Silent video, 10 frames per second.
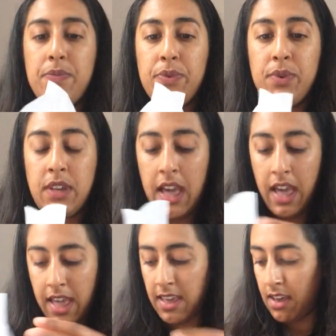
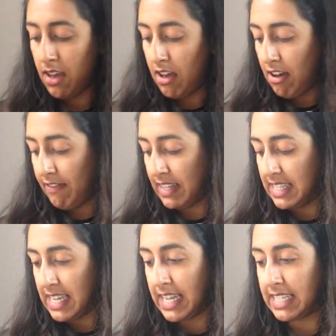Okay,
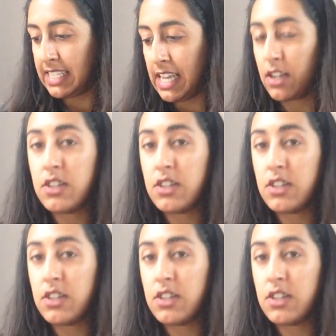fantastic.